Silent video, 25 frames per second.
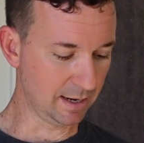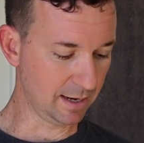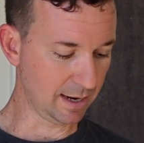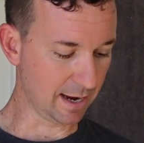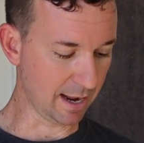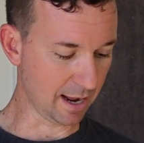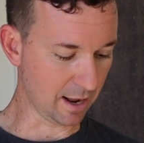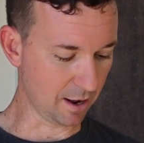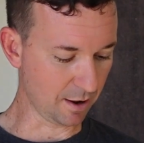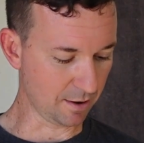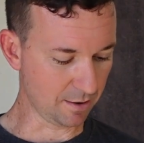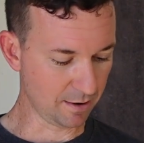
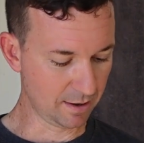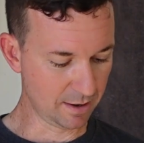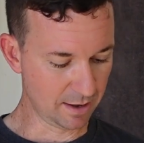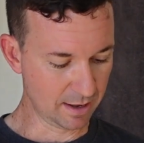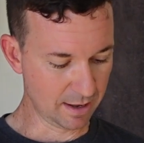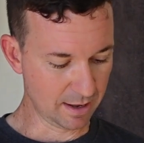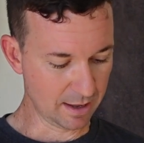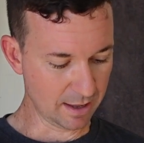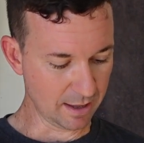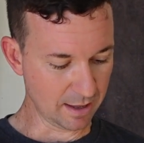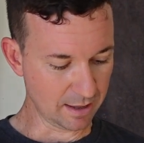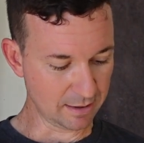Now,
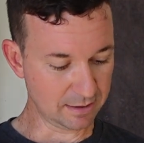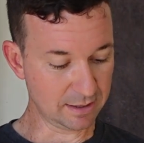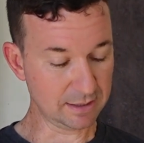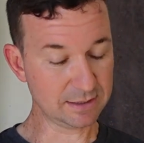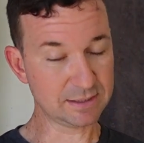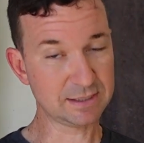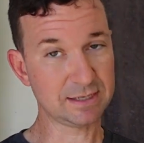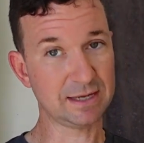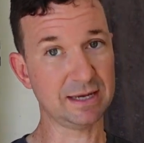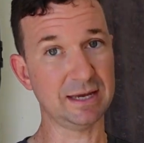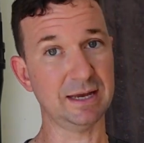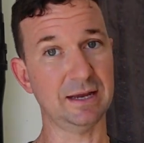
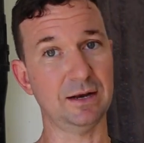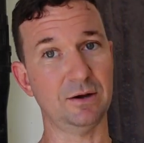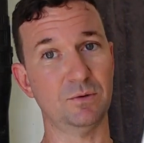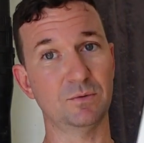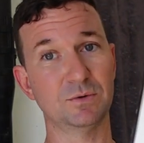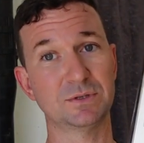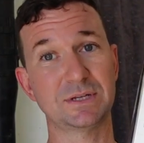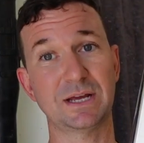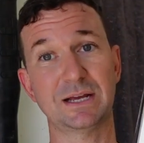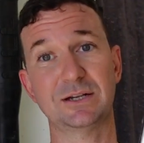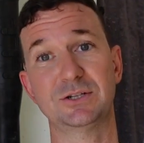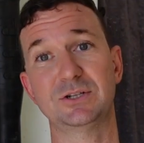this kit
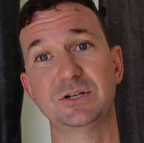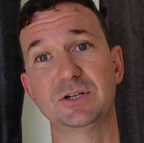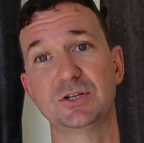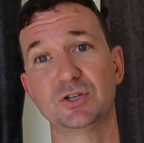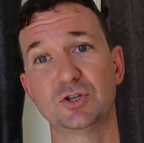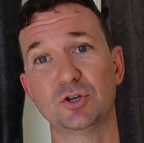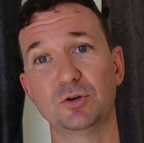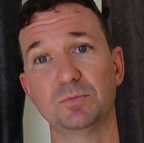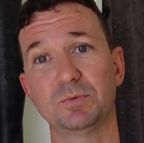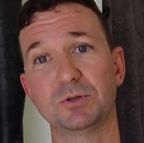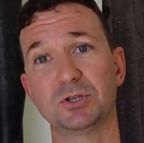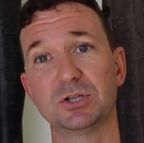was actually
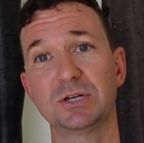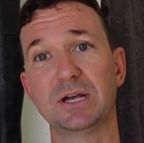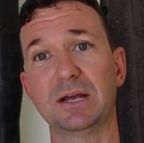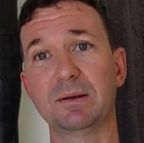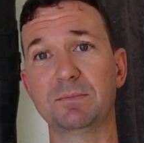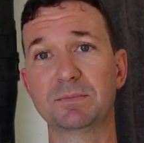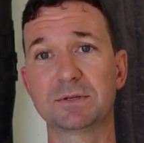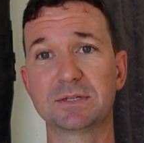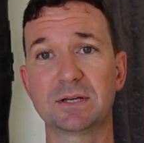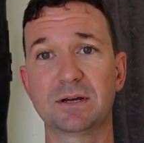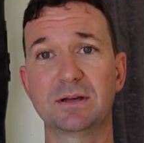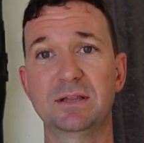super
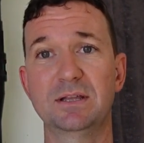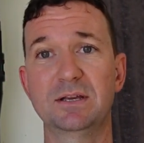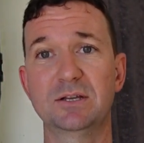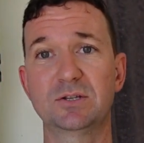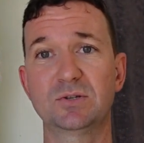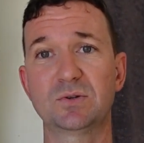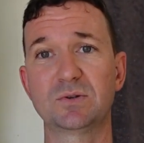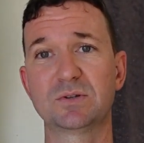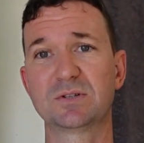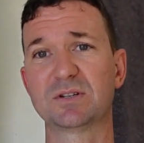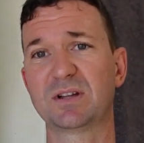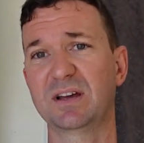cheap. So
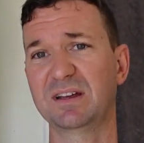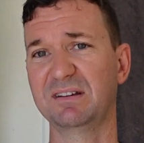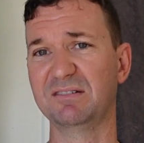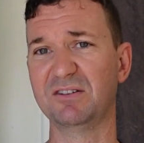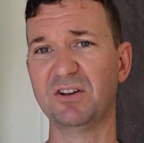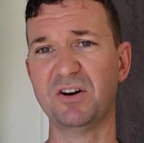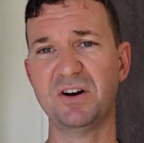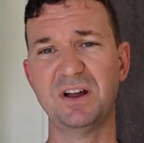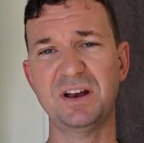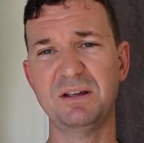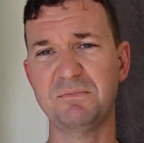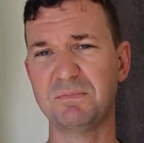this was like
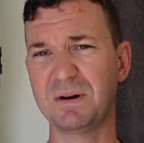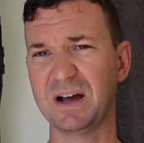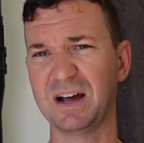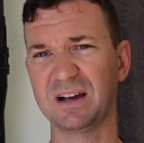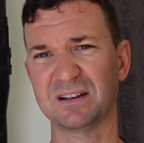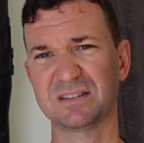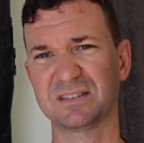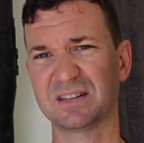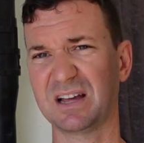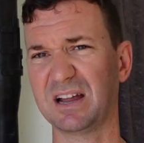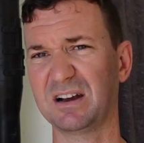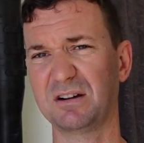90
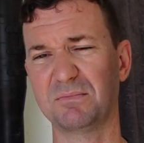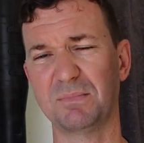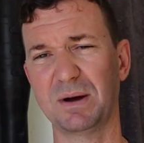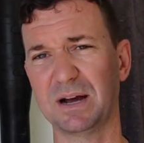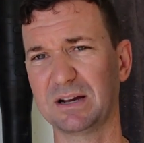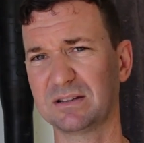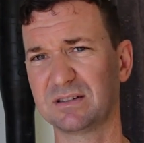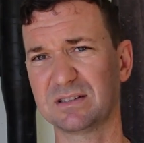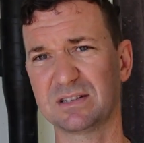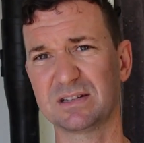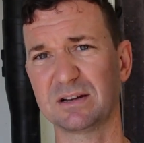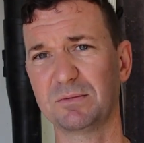bucks, 100
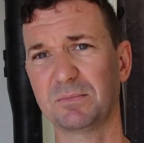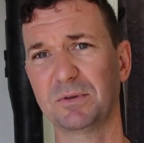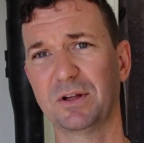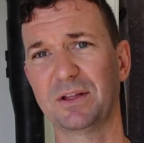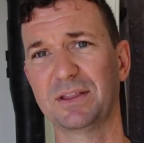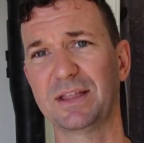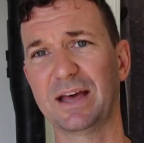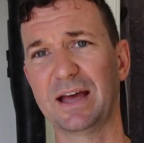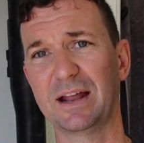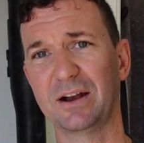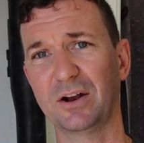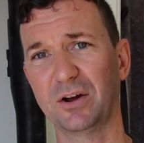bucks or something like
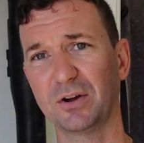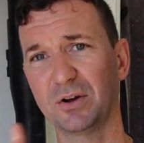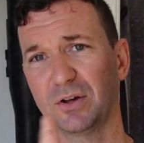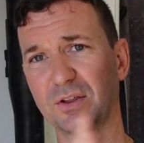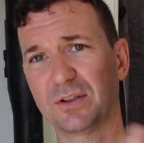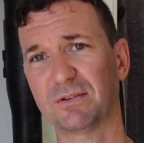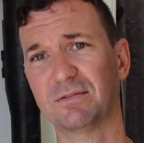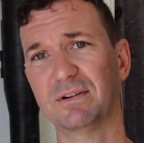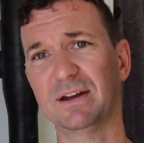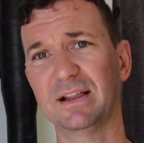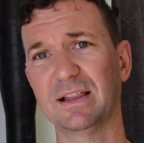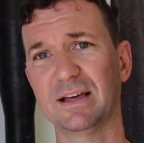that. I got
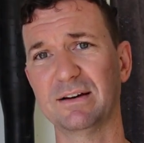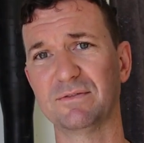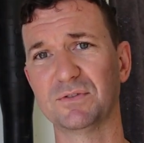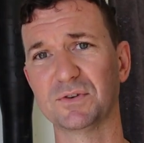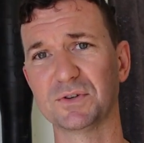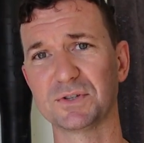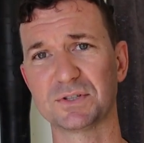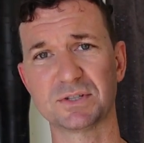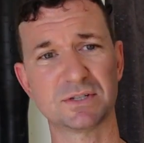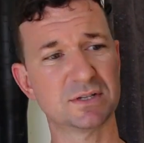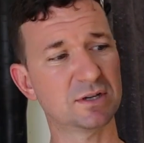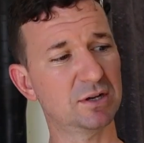3
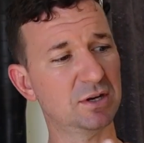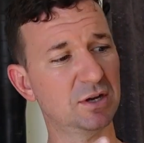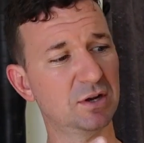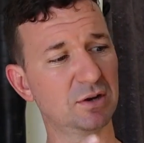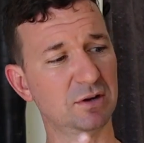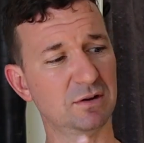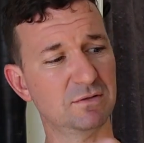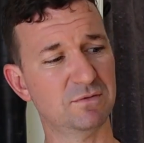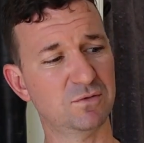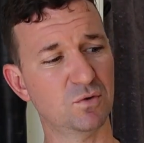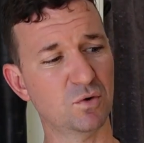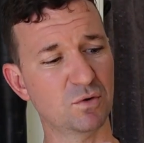levels. So you got
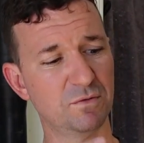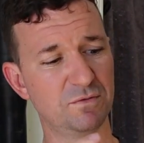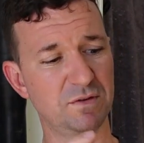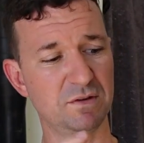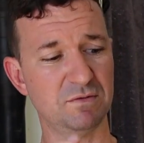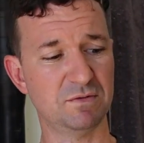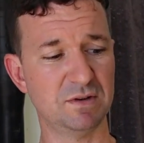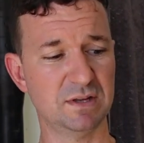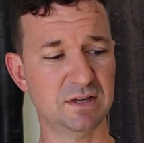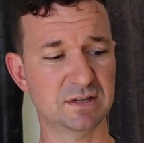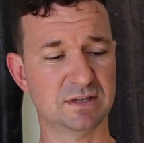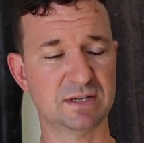your
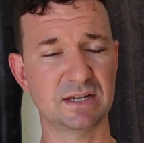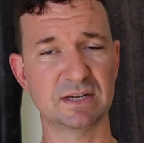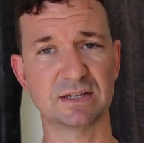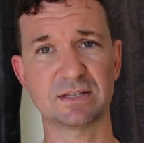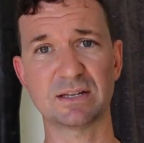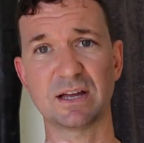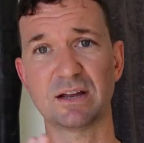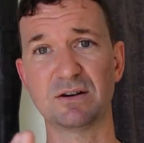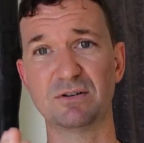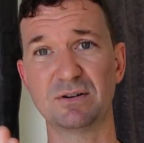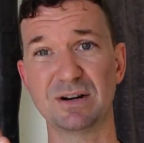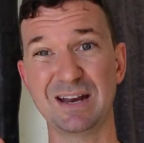450, your
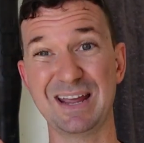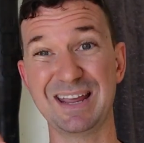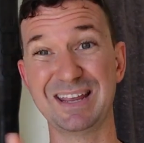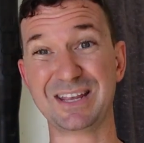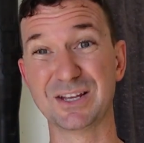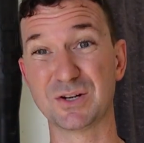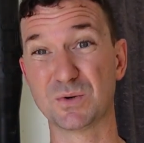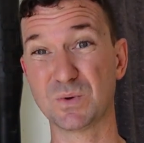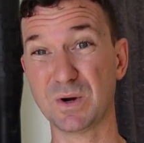600 and your